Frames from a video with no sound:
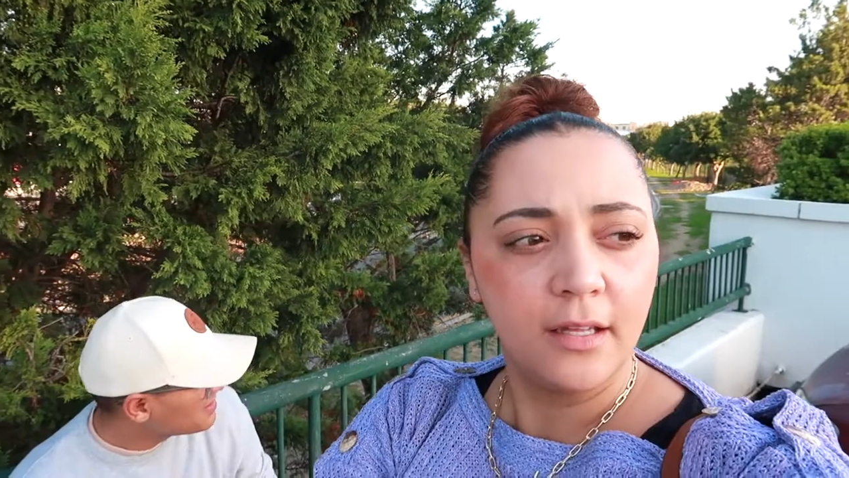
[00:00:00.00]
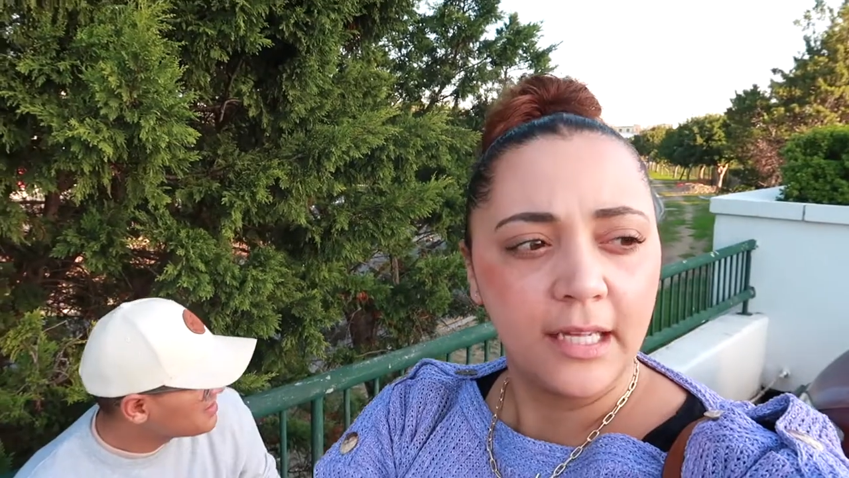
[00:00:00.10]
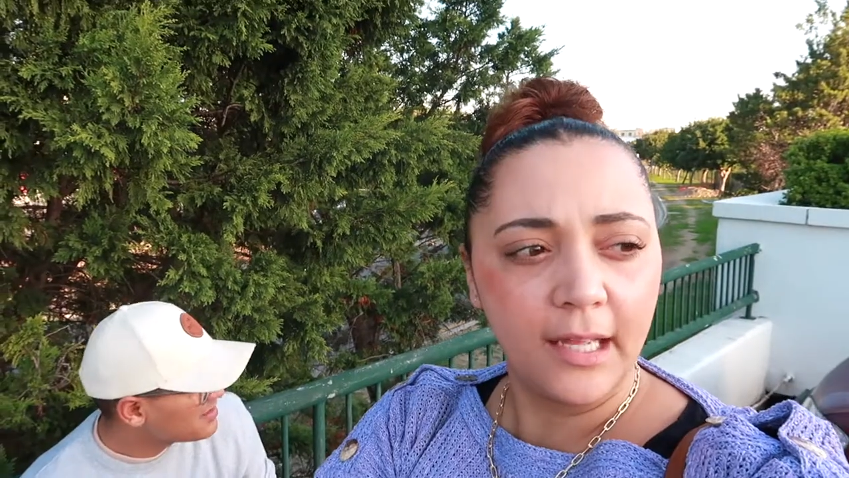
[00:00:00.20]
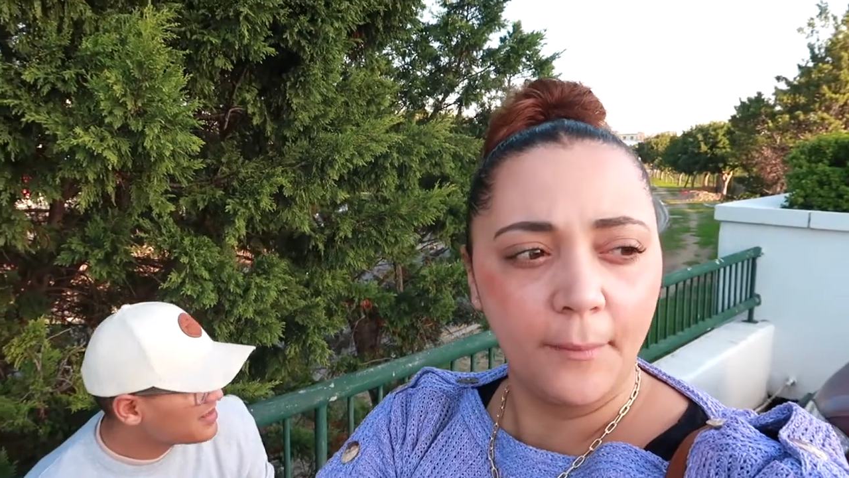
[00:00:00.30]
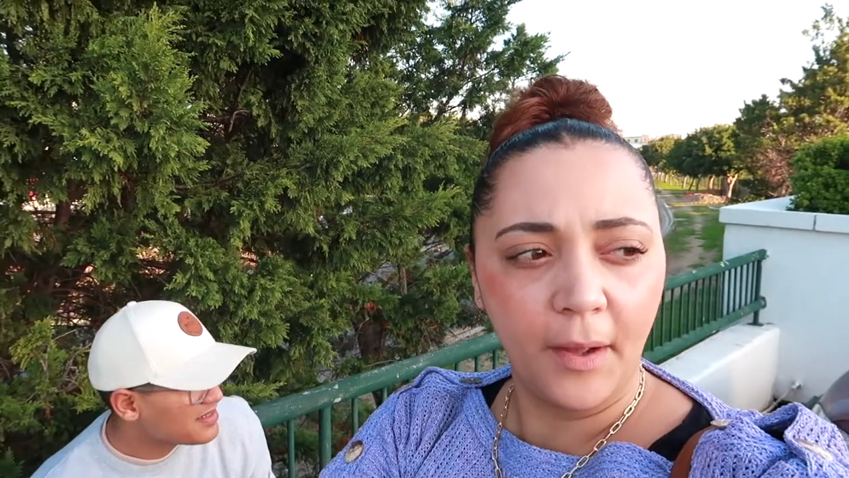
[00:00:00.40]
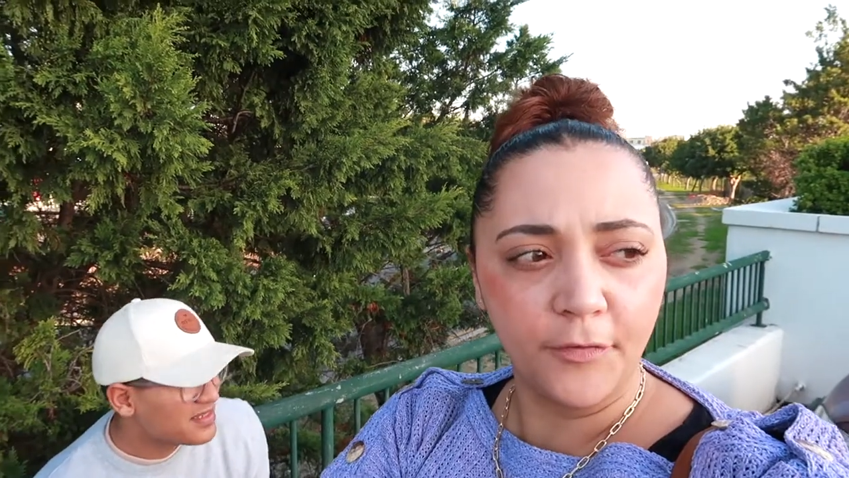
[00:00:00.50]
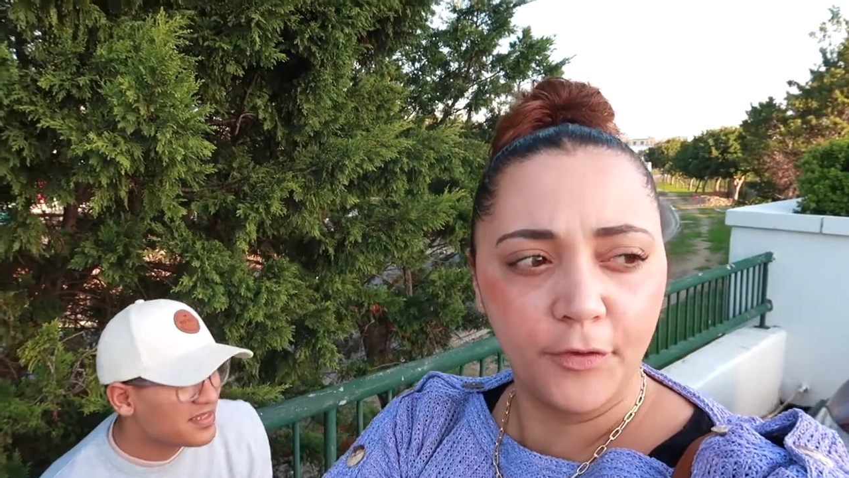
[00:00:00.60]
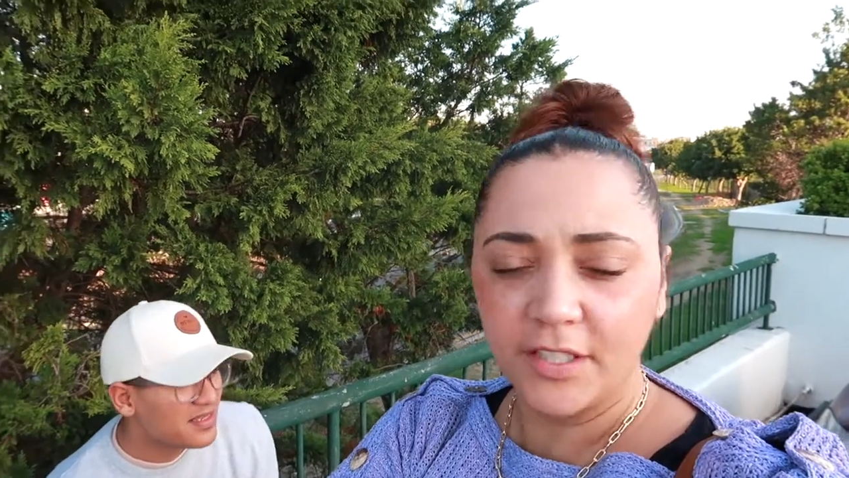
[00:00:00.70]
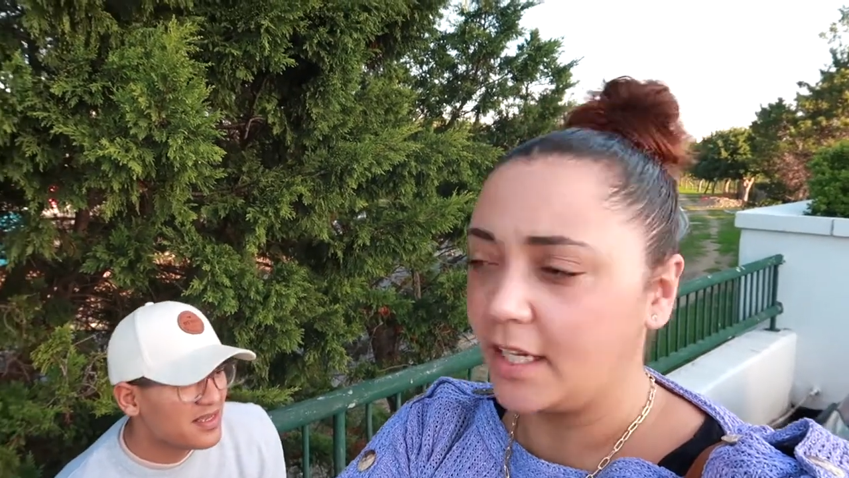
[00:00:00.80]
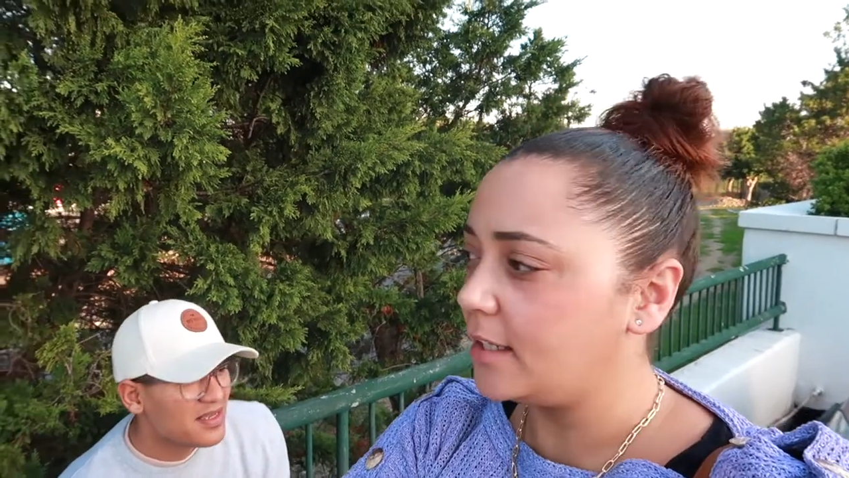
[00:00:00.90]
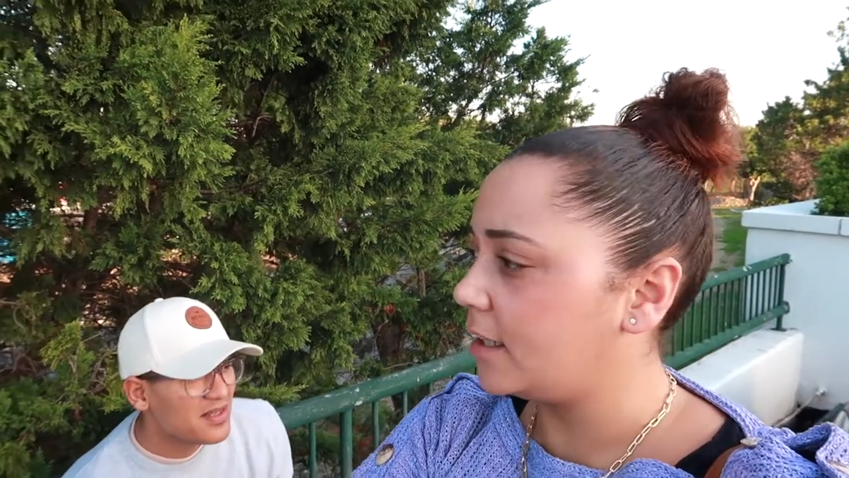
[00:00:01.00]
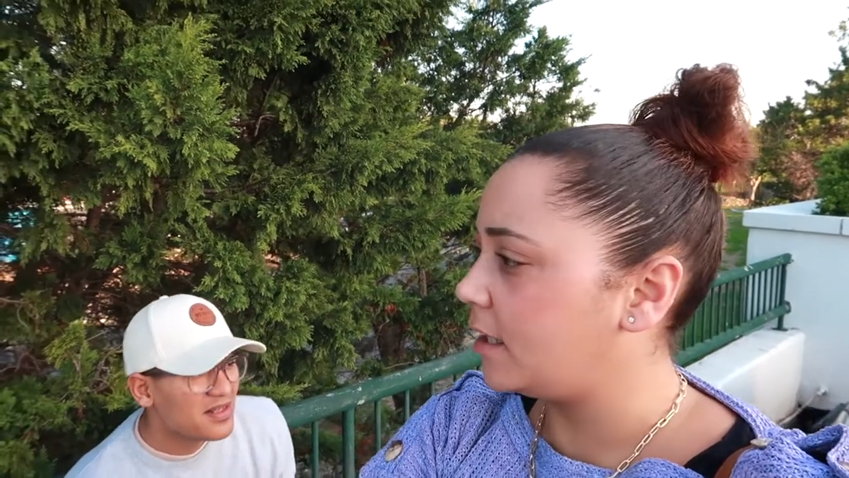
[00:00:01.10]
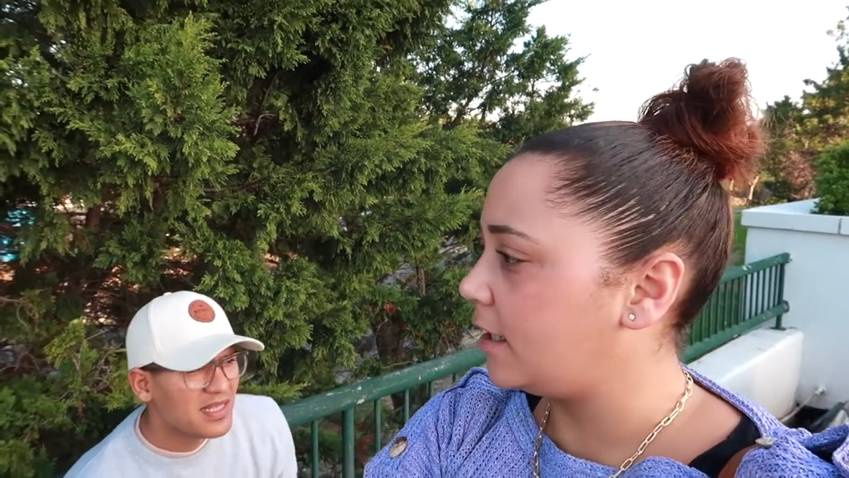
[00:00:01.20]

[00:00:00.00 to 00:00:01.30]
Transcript: come out for dinner.